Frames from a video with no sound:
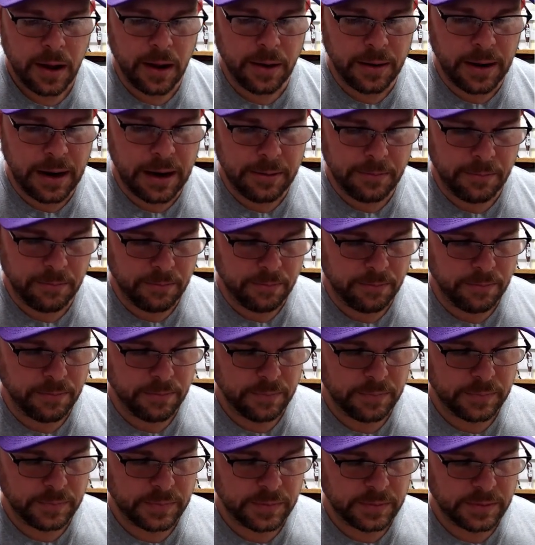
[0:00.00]
All right,
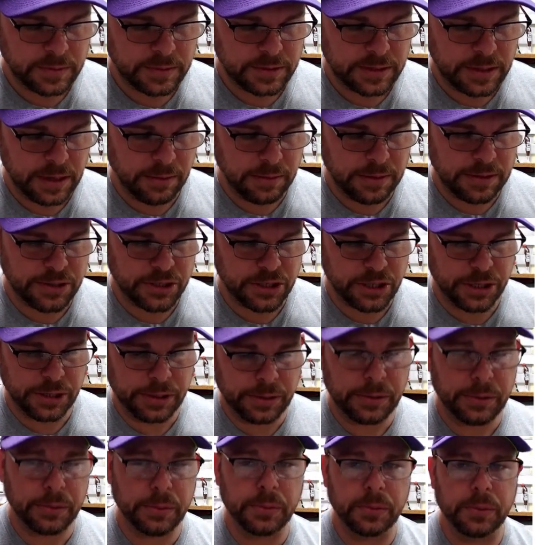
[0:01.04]
series
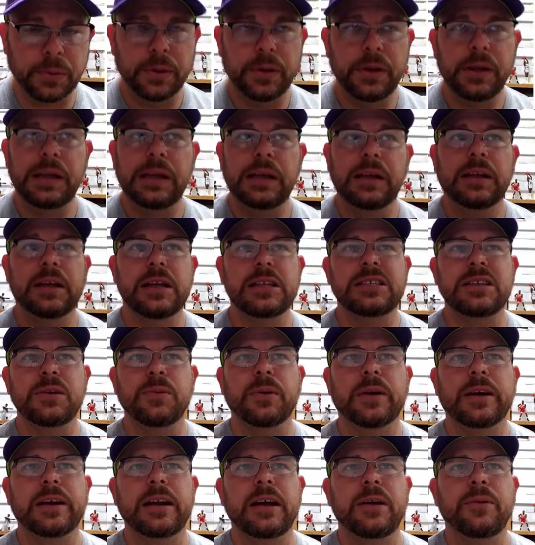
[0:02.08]
two. Let's see,
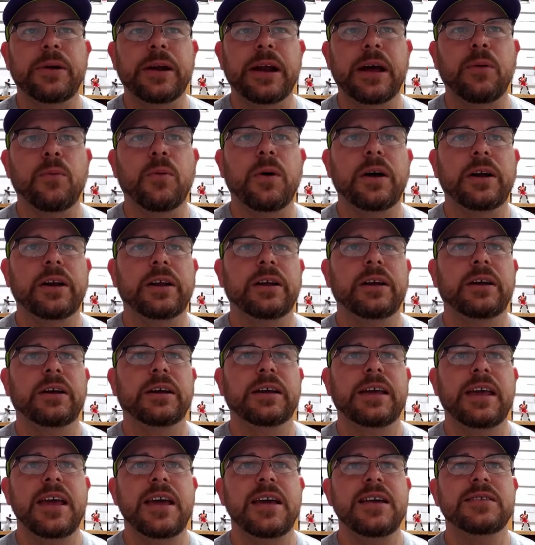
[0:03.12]
what did I win? I won
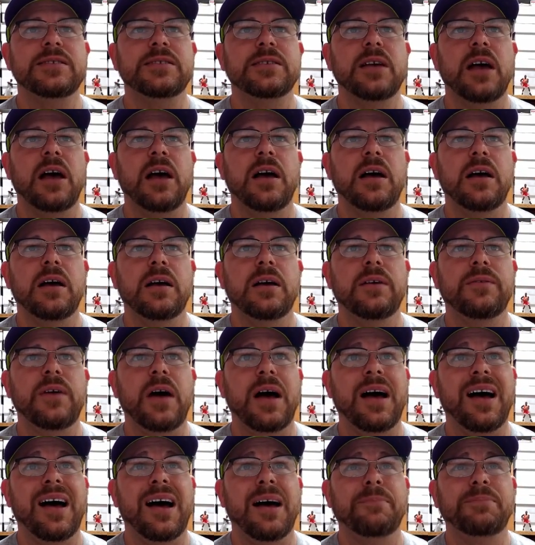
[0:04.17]
a case
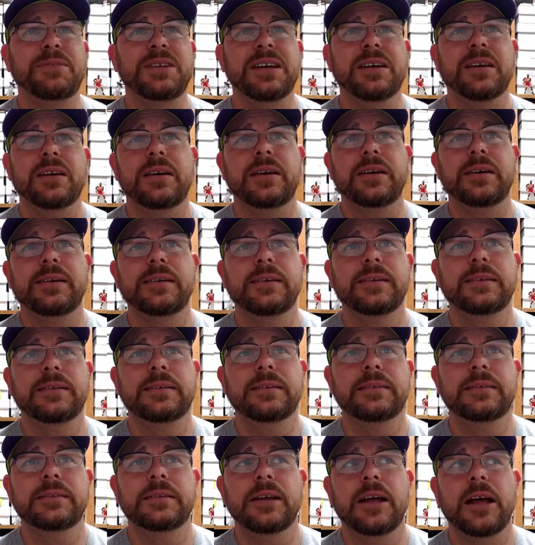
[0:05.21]
of Optic,
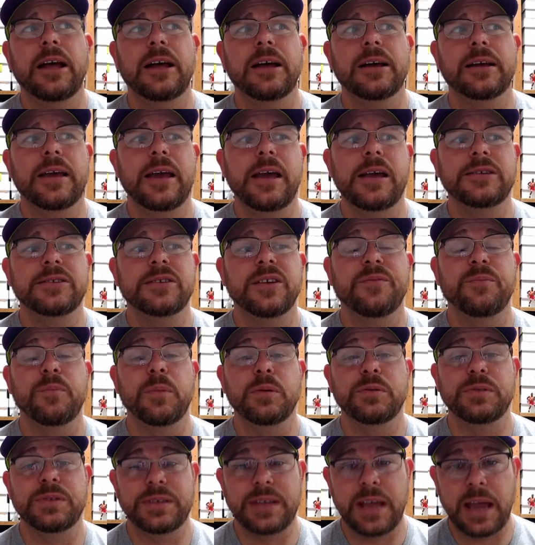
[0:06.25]
a case of
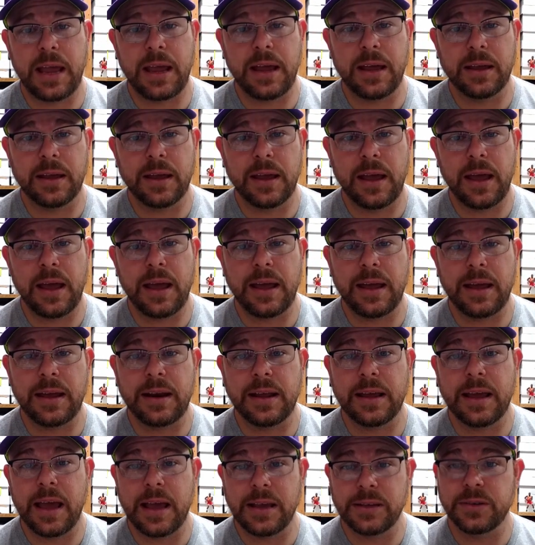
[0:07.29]
Mosaic,
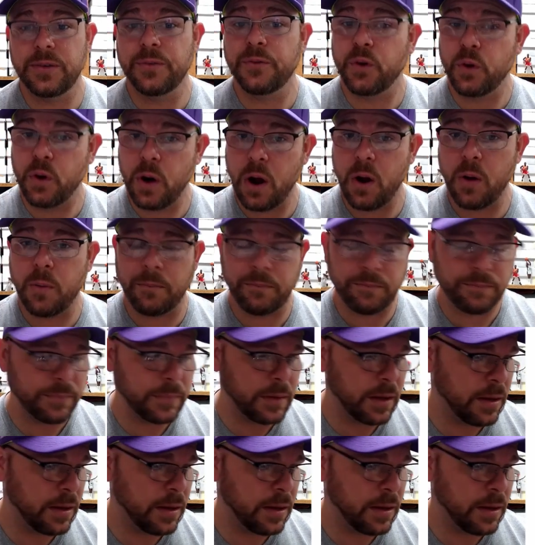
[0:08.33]
and a case of Chrome.